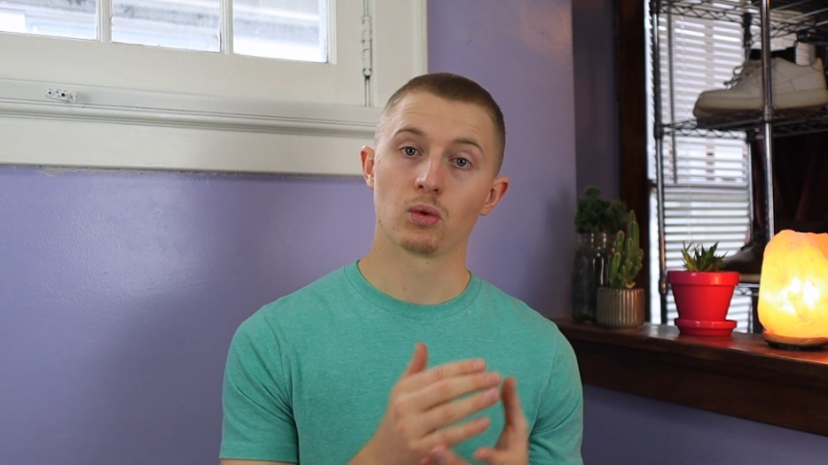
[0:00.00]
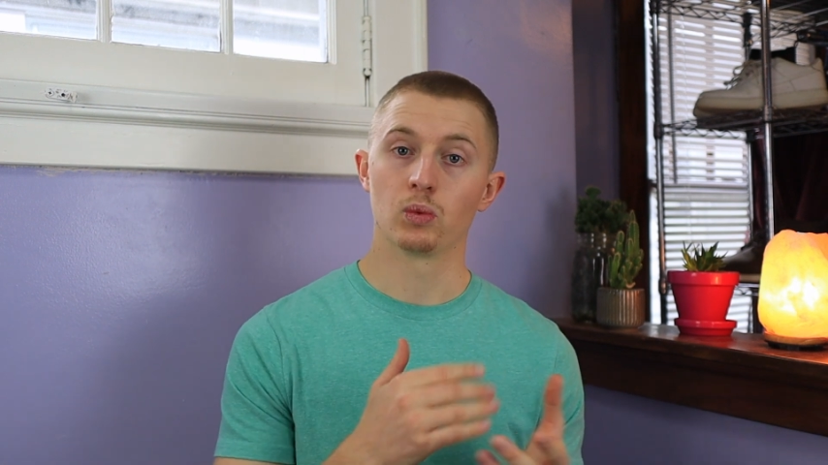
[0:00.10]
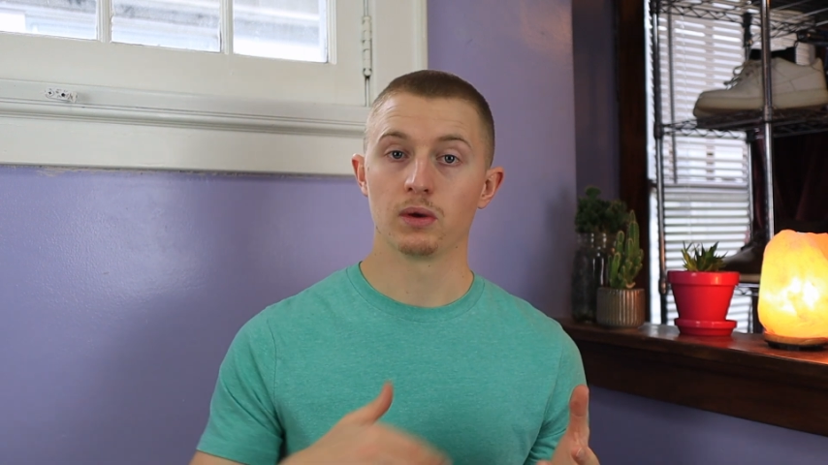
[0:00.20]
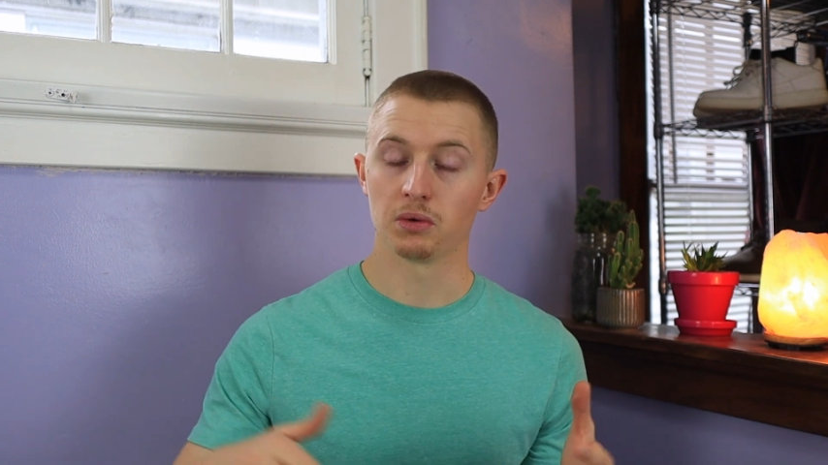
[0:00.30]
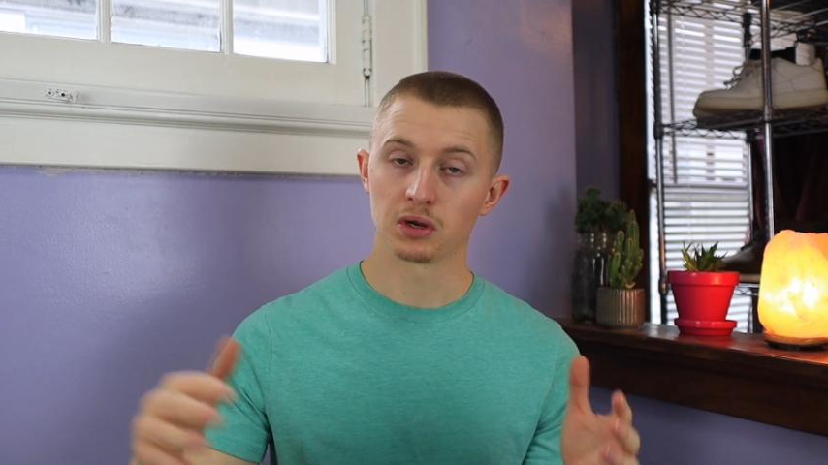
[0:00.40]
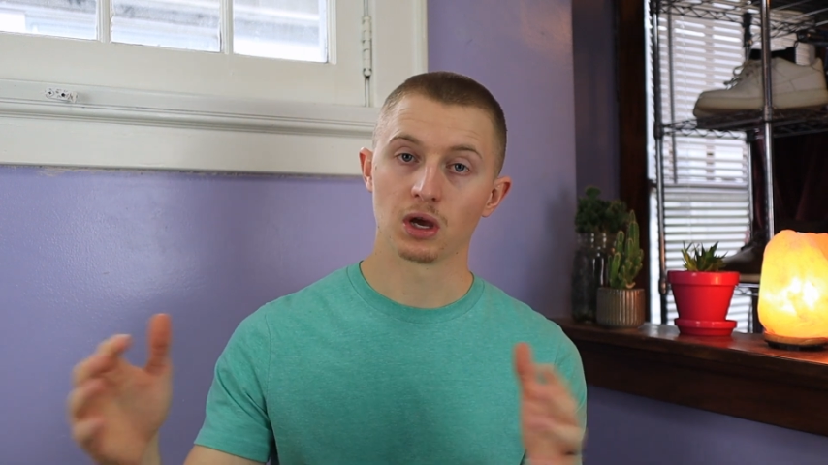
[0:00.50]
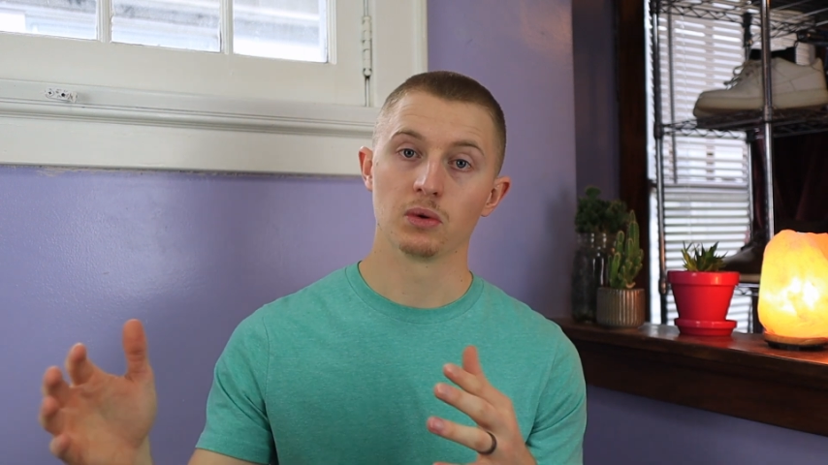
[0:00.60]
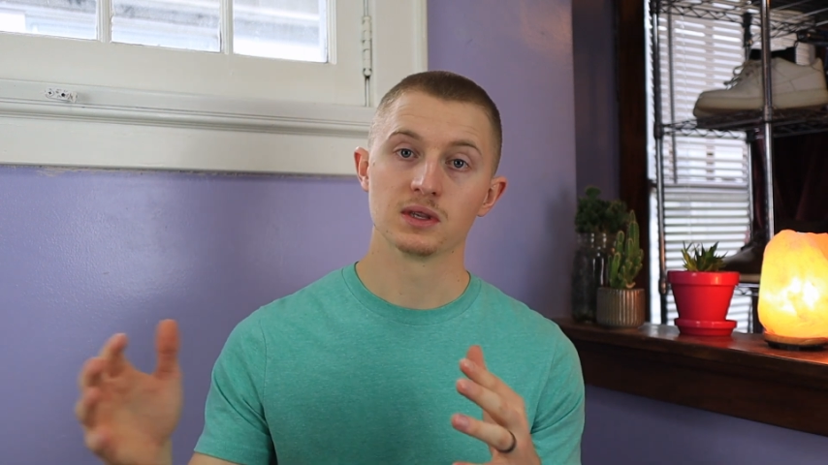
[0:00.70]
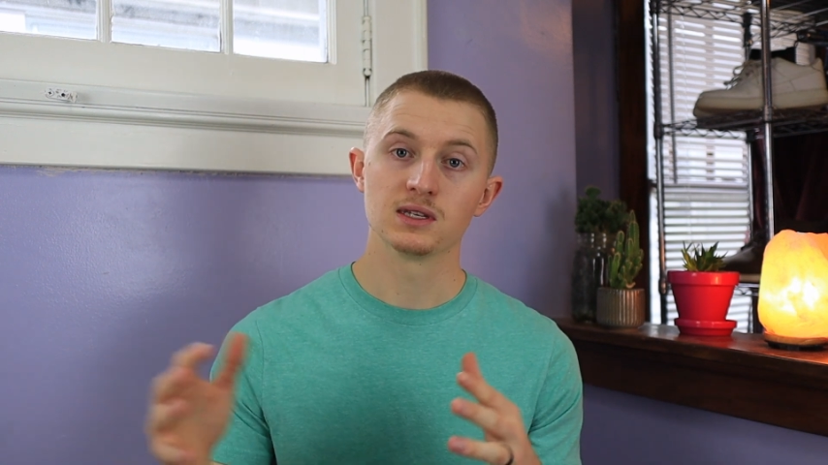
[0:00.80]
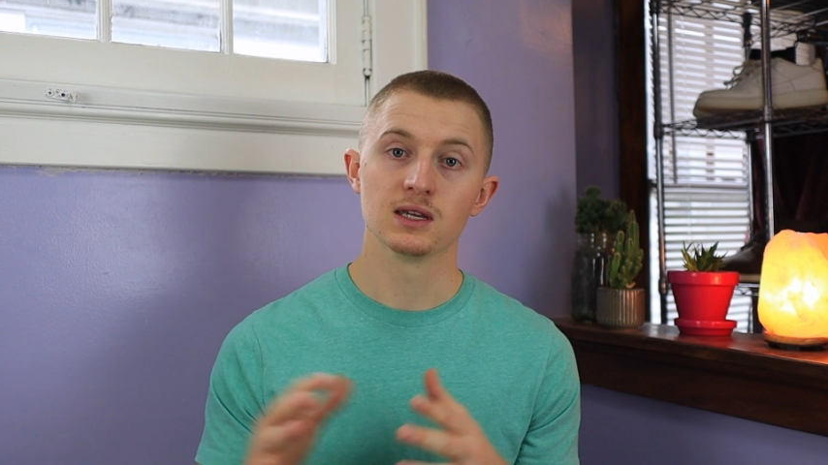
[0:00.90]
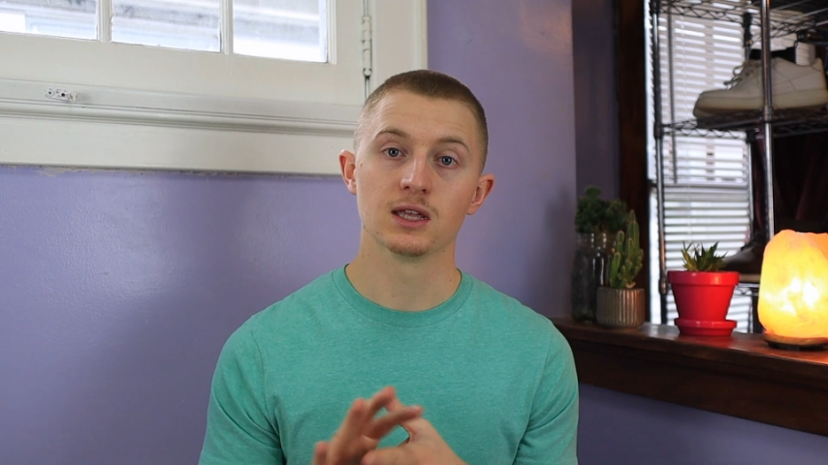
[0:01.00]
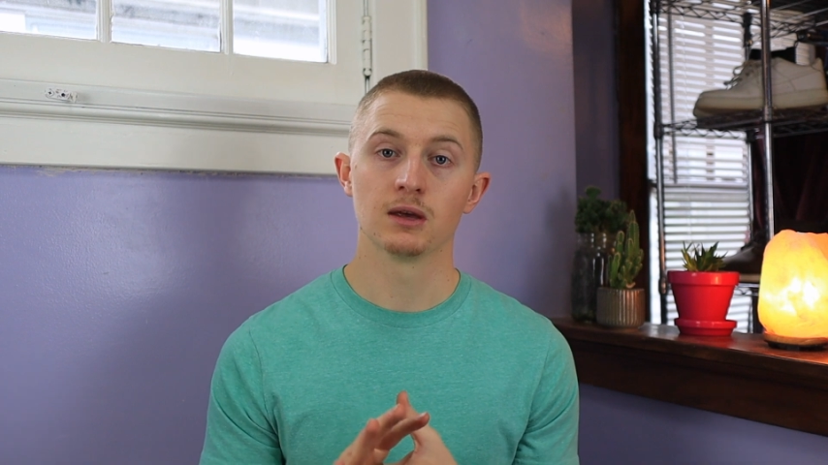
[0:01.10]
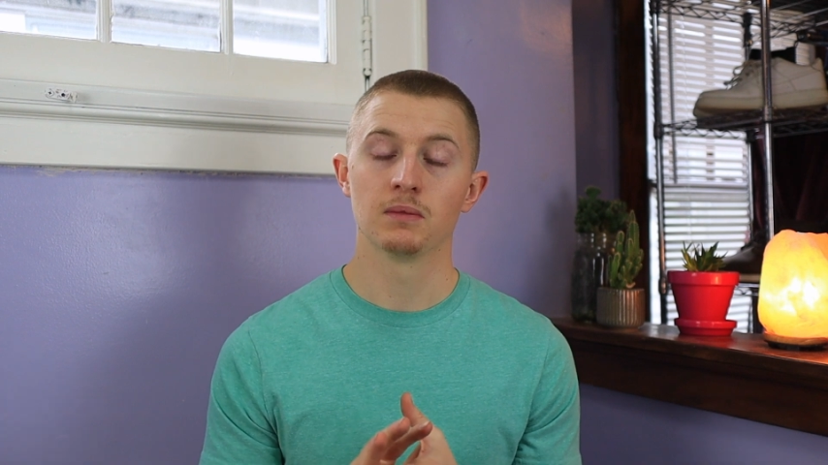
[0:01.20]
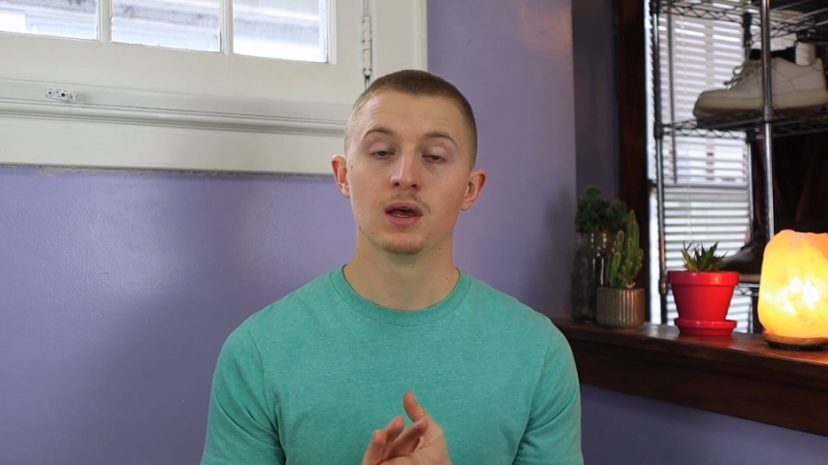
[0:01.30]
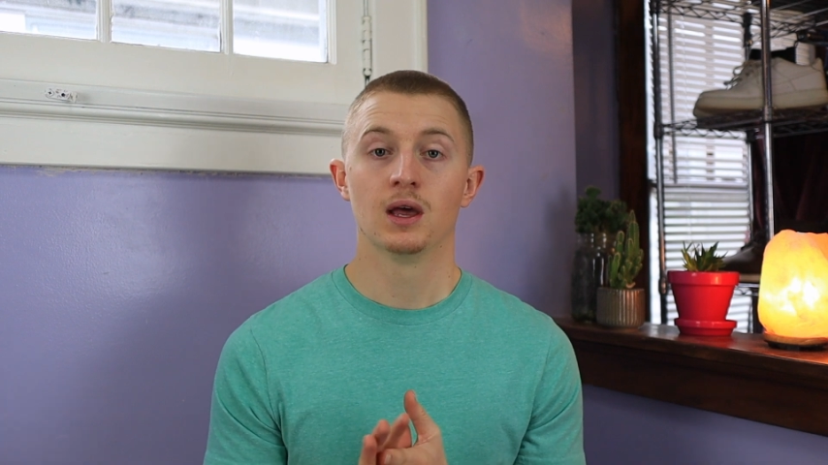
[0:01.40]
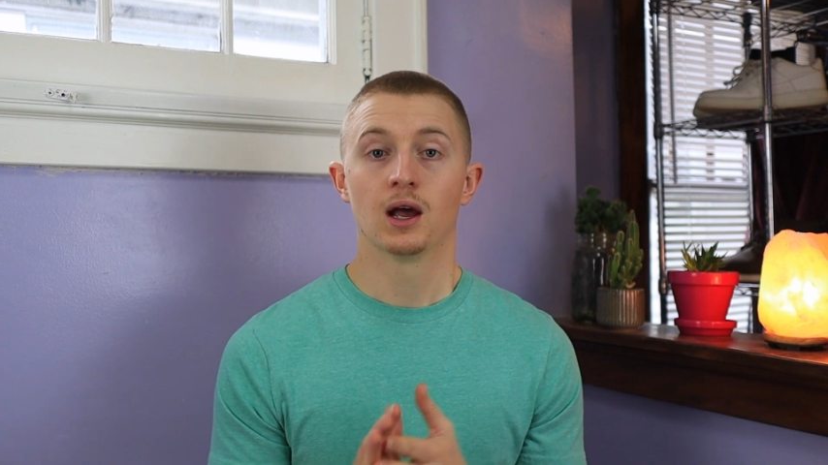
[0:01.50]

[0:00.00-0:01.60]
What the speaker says: we would go and see them.